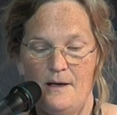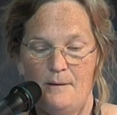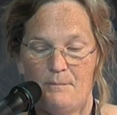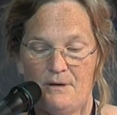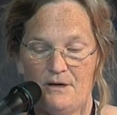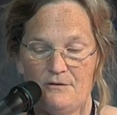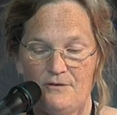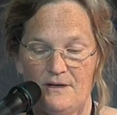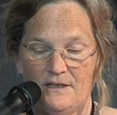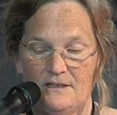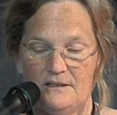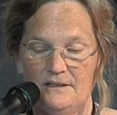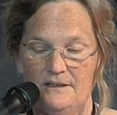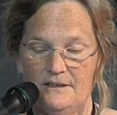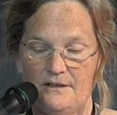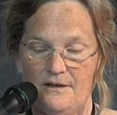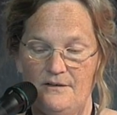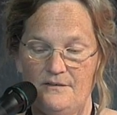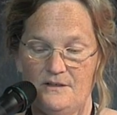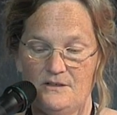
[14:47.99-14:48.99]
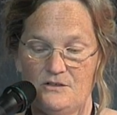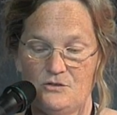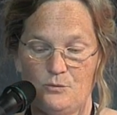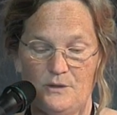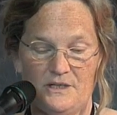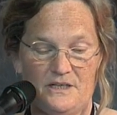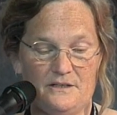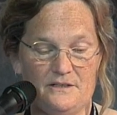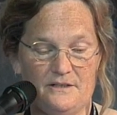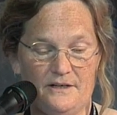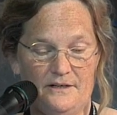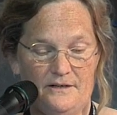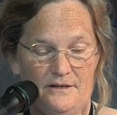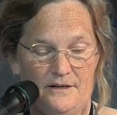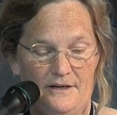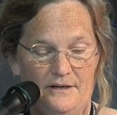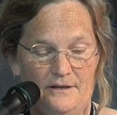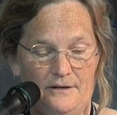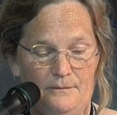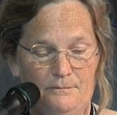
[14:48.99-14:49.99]
But if I click on this Wikidata
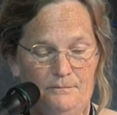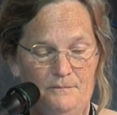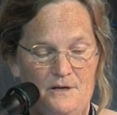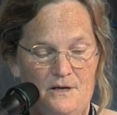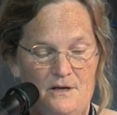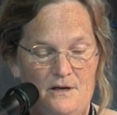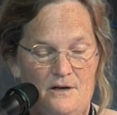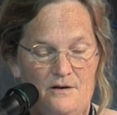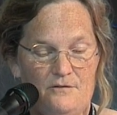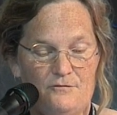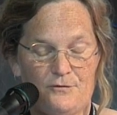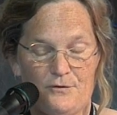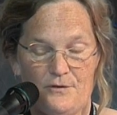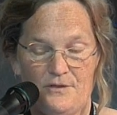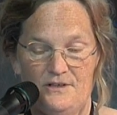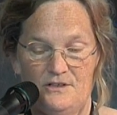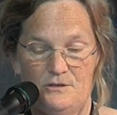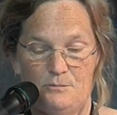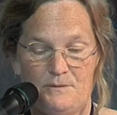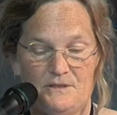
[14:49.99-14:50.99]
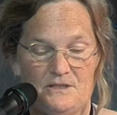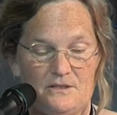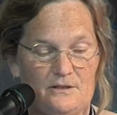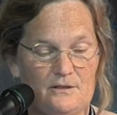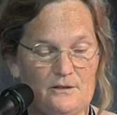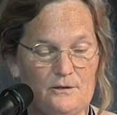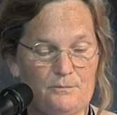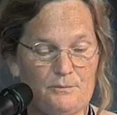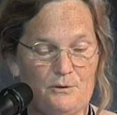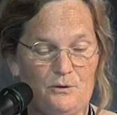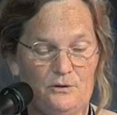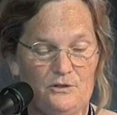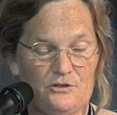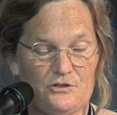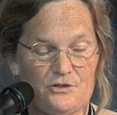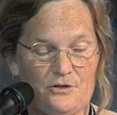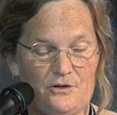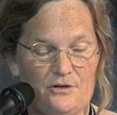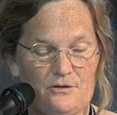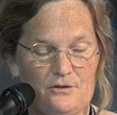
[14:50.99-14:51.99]
item, for this particular
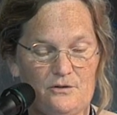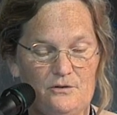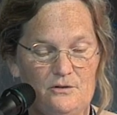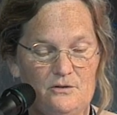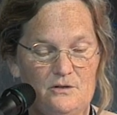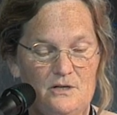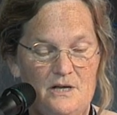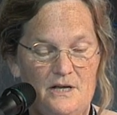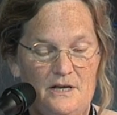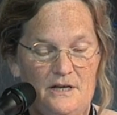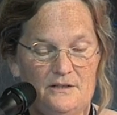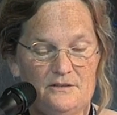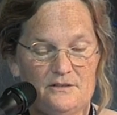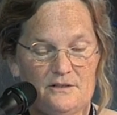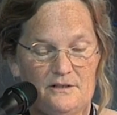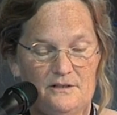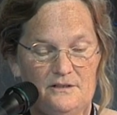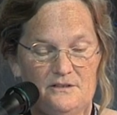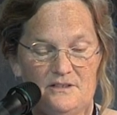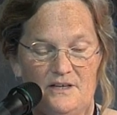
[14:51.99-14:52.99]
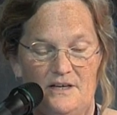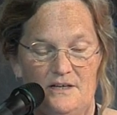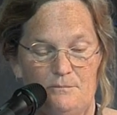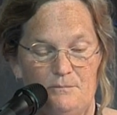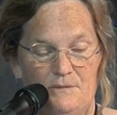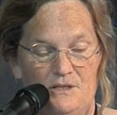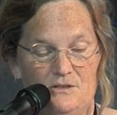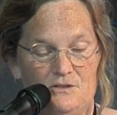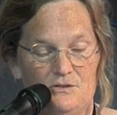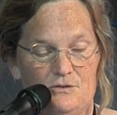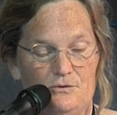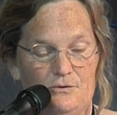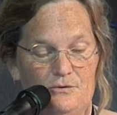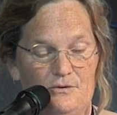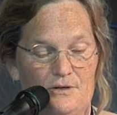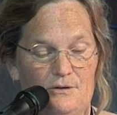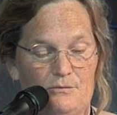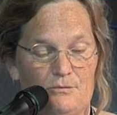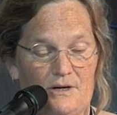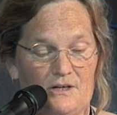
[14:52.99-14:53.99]
Polish article, it's going to take me to
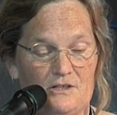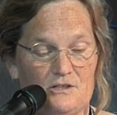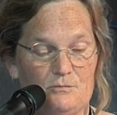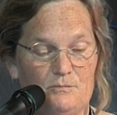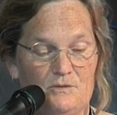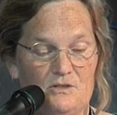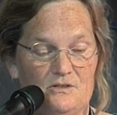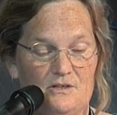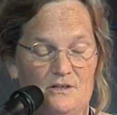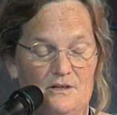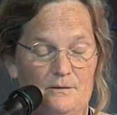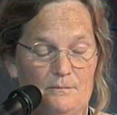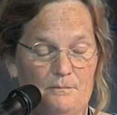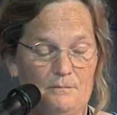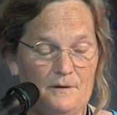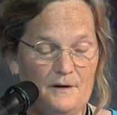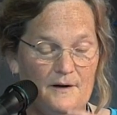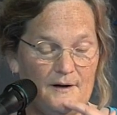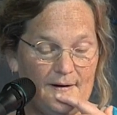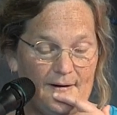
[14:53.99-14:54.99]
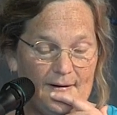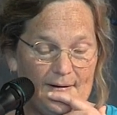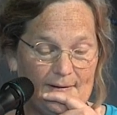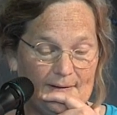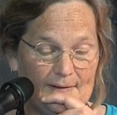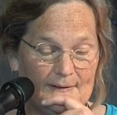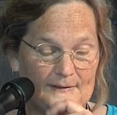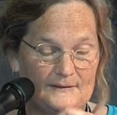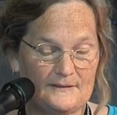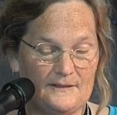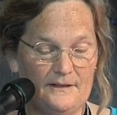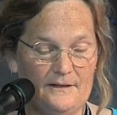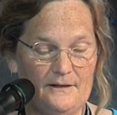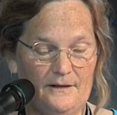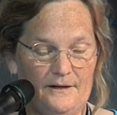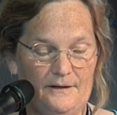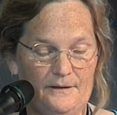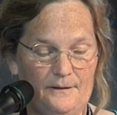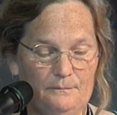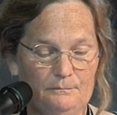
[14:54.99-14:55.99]
the Rijksmuseum data
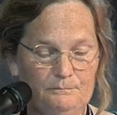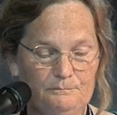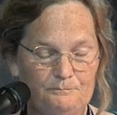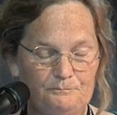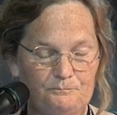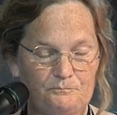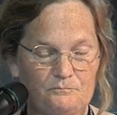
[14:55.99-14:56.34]
item.